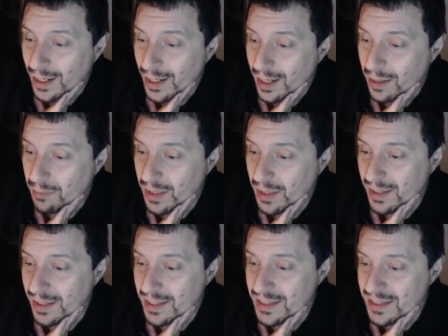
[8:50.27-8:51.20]
meeting
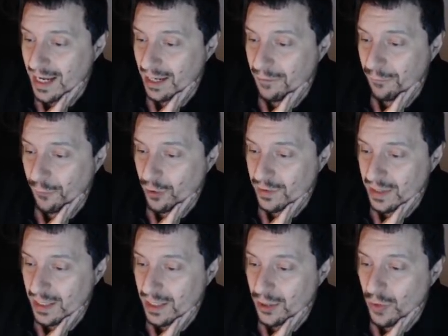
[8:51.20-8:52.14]
this tank
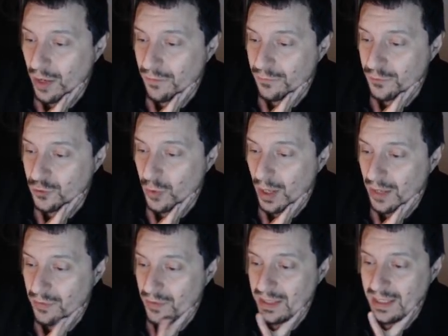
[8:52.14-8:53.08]
frontally, you have
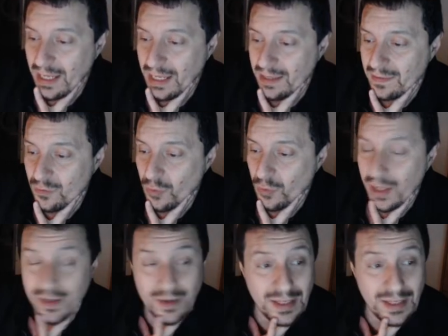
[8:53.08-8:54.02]
208
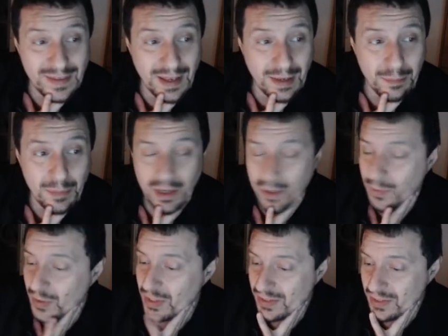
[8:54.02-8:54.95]
210
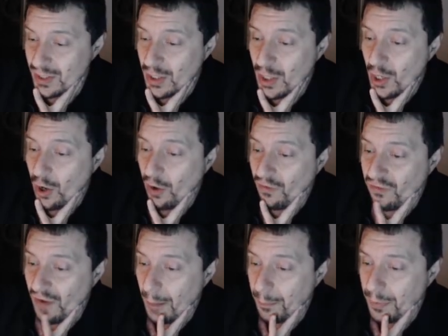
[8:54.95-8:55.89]
millimeters of
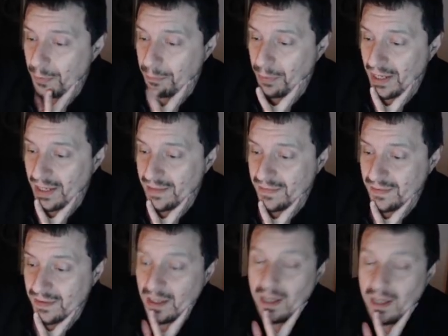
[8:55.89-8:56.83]
upper plate.
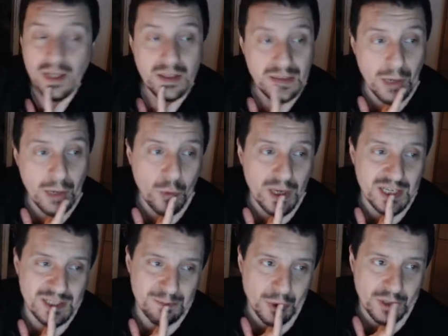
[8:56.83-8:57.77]
The weak
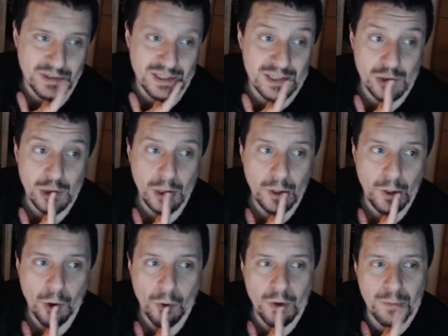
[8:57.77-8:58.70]
spot is the
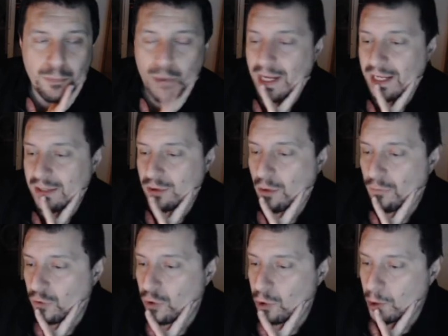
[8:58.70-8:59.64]
lower plate, of
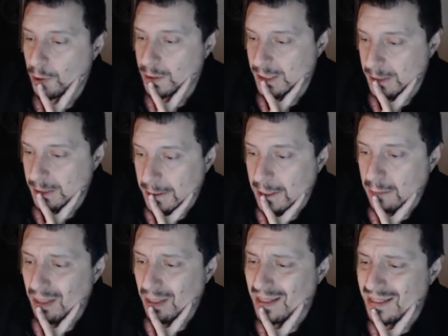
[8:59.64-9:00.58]
course,
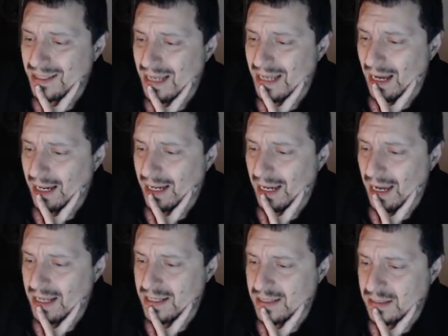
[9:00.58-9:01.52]
but this tank
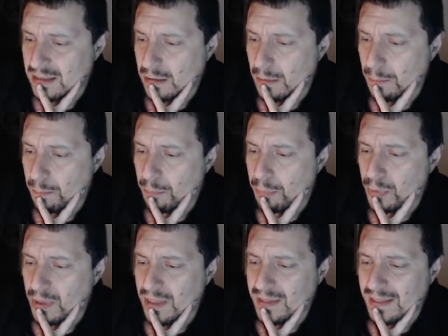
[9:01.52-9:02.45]
has a
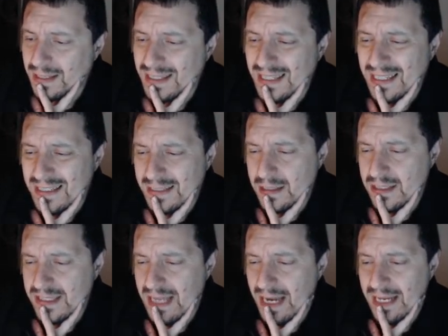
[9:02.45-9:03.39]
pretty decent
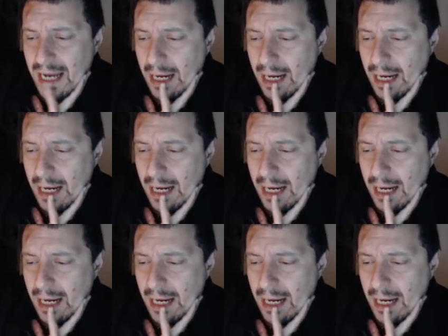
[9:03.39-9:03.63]
side armor.